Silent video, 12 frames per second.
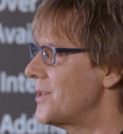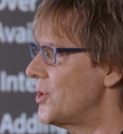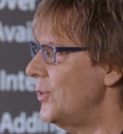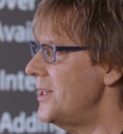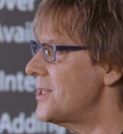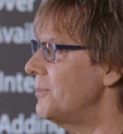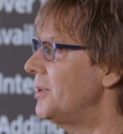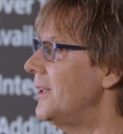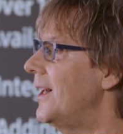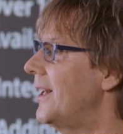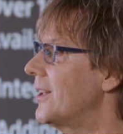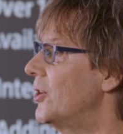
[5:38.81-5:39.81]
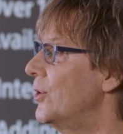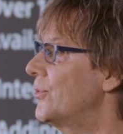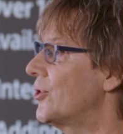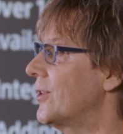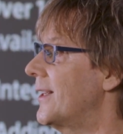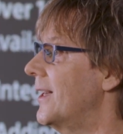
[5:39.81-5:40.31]
So we supply
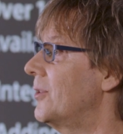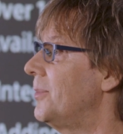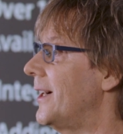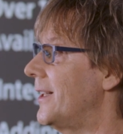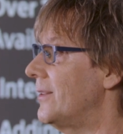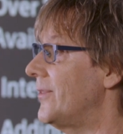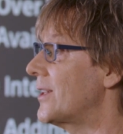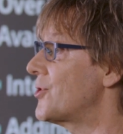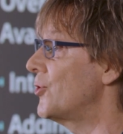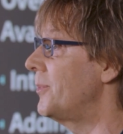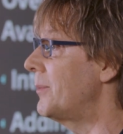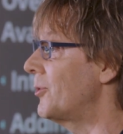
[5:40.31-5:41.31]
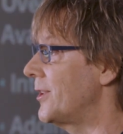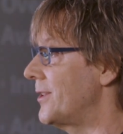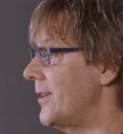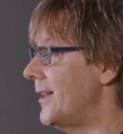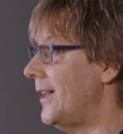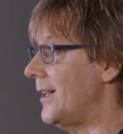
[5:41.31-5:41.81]
over a gigabyte of extra memory
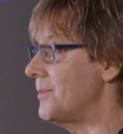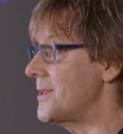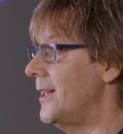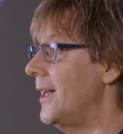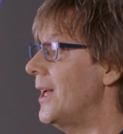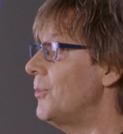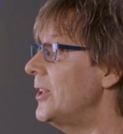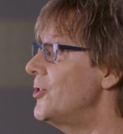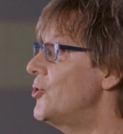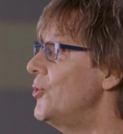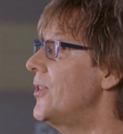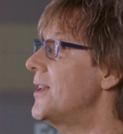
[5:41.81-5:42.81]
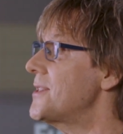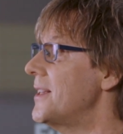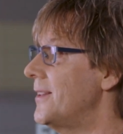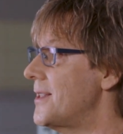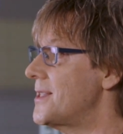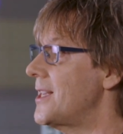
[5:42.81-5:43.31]
to the games, and we do this
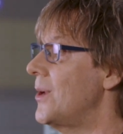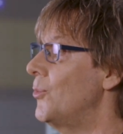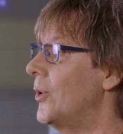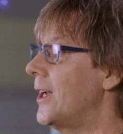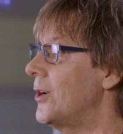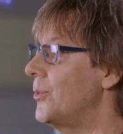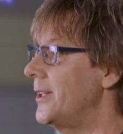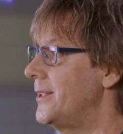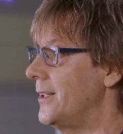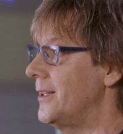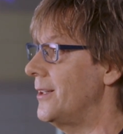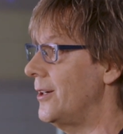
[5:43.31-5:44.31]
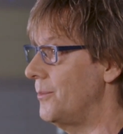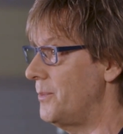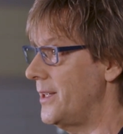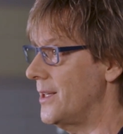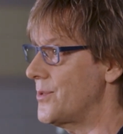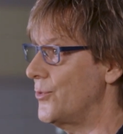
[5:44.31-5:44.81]
in the same way we did on
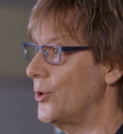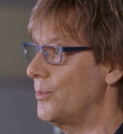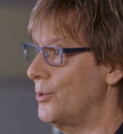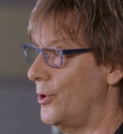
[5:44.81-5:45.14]
PS4